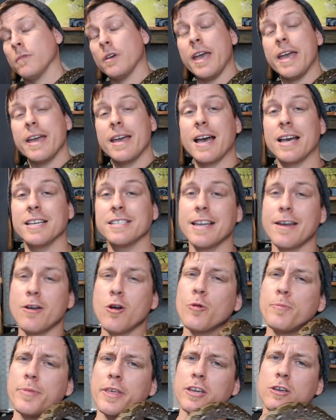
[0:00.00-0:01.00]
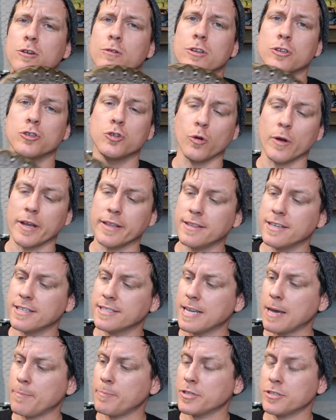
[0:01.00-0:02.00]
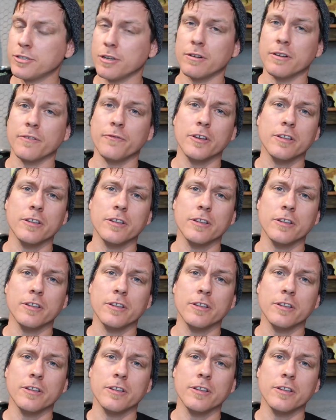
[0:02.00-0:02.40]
Hey guys, I hope that you enjoyed this episode.